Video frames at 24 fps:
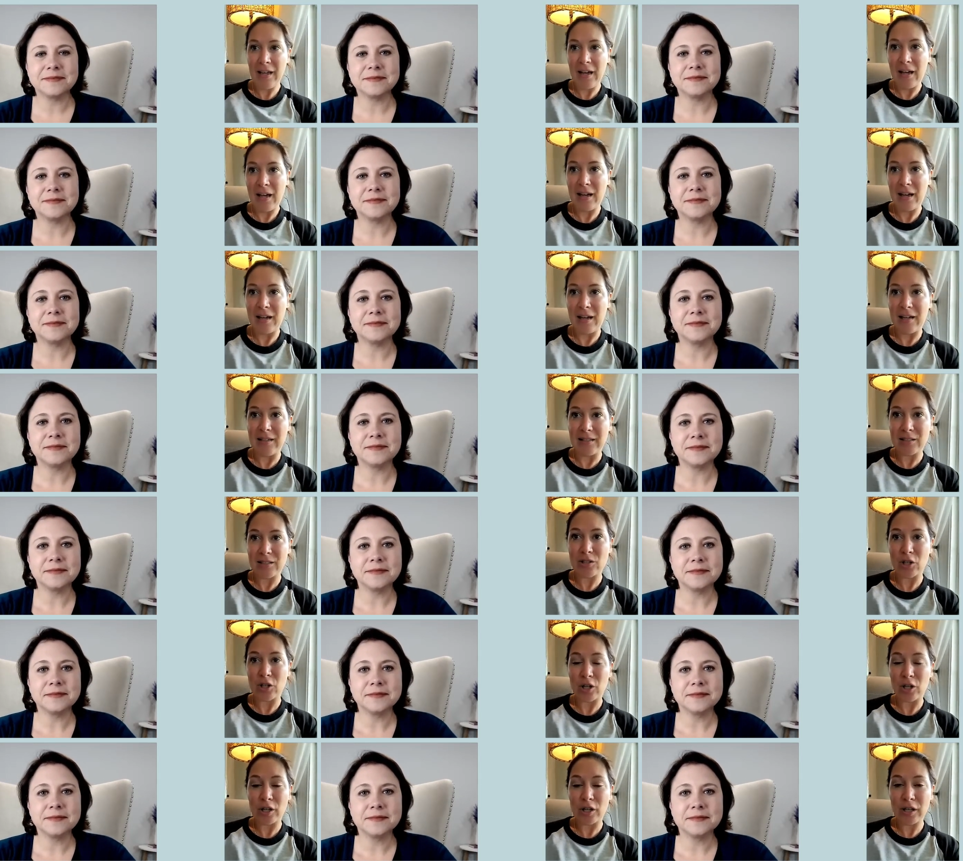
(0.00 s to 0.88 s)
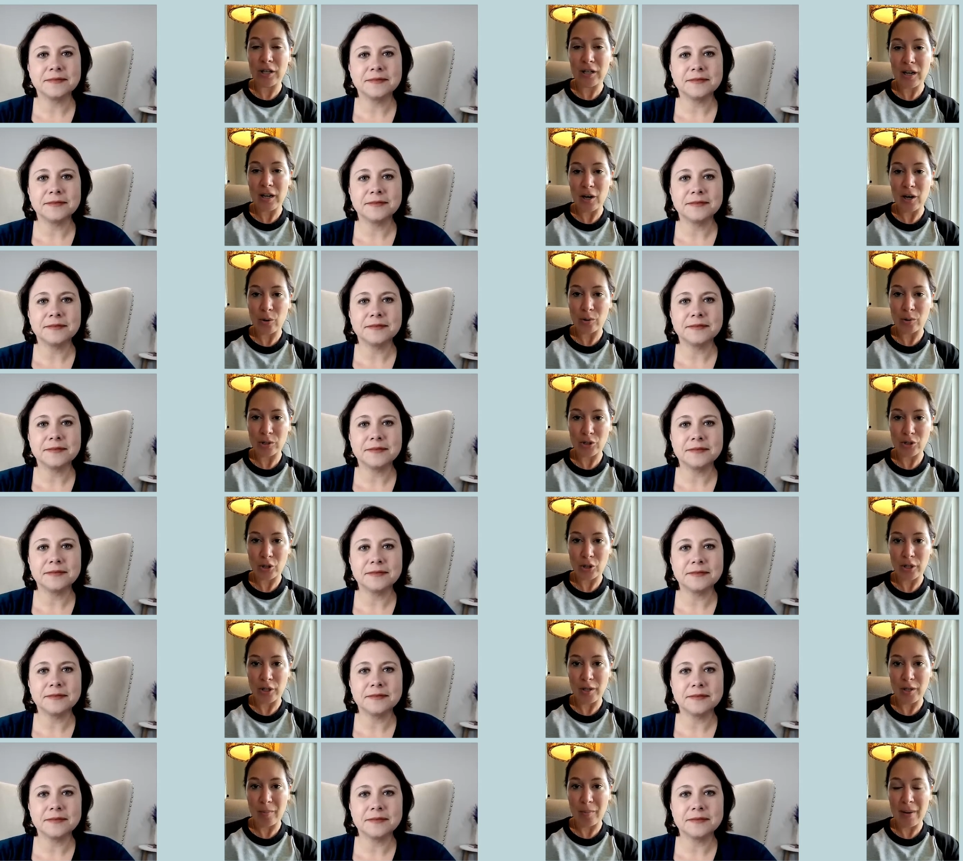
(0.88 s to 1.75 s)
Speaker 1: uh, started our
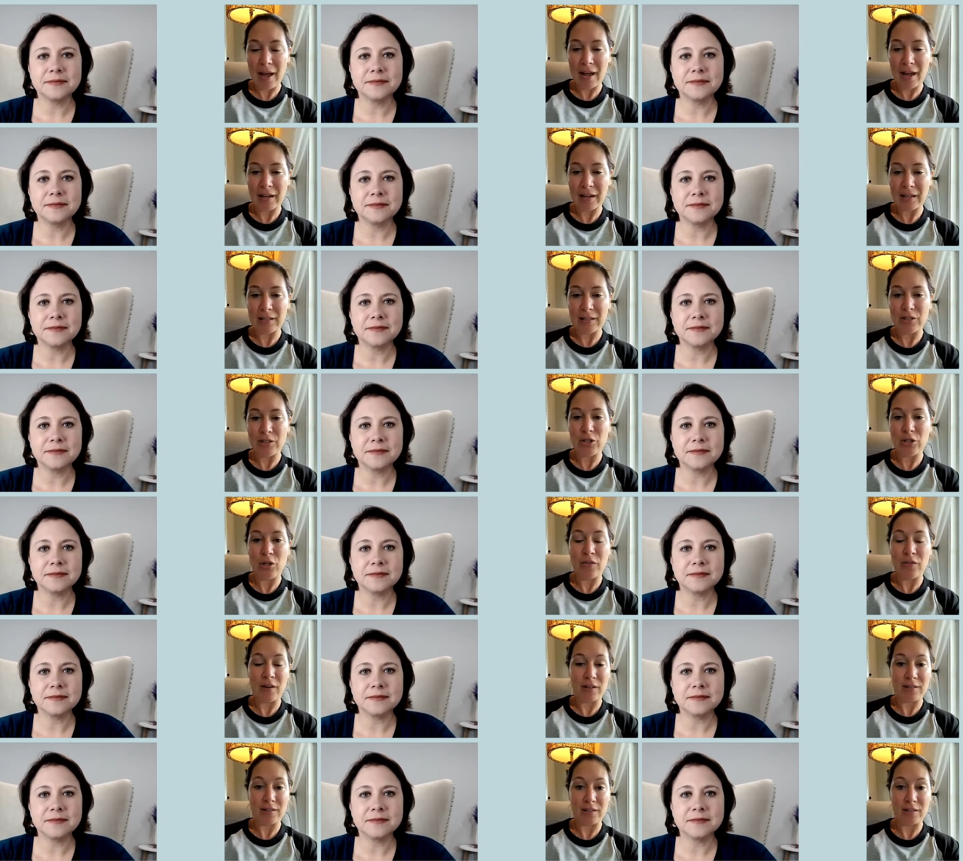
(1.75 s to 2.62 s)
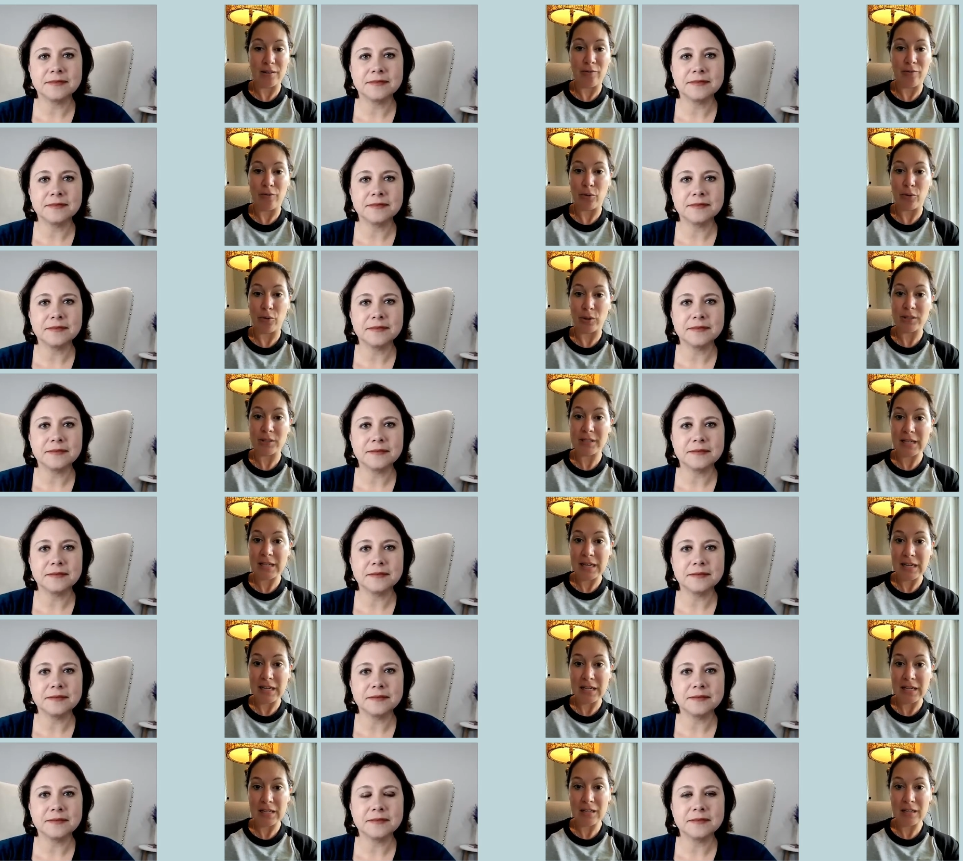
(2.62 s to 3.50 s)
journey back in
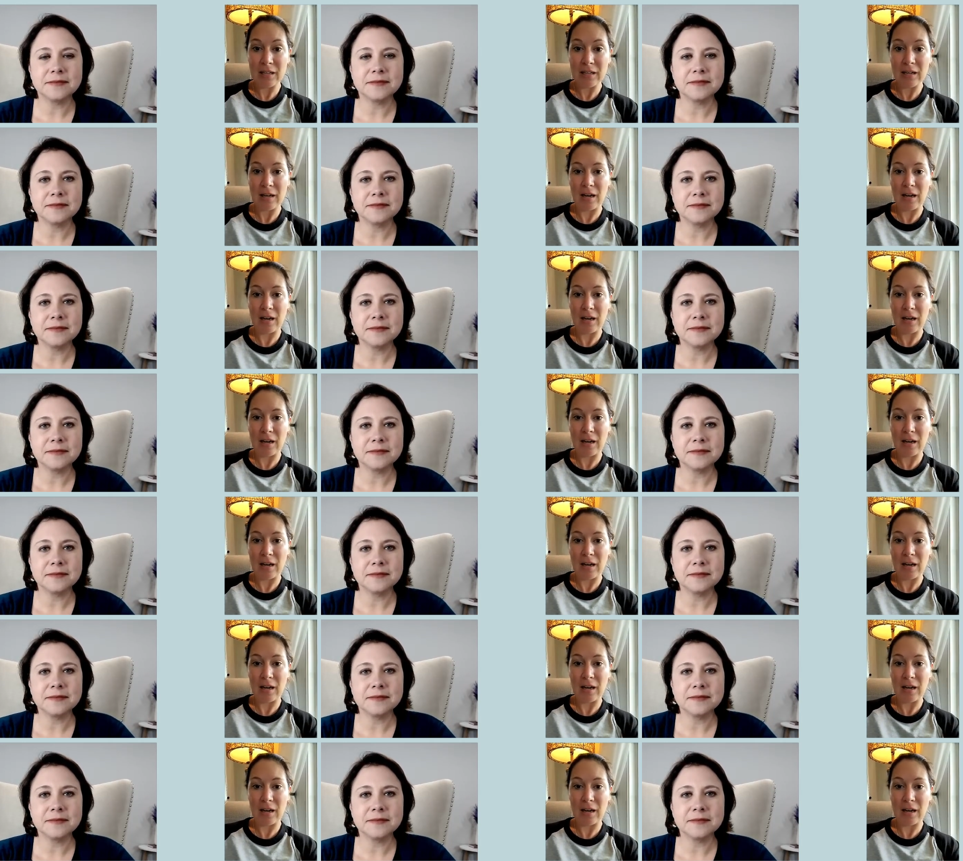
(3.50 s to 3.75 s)
2014.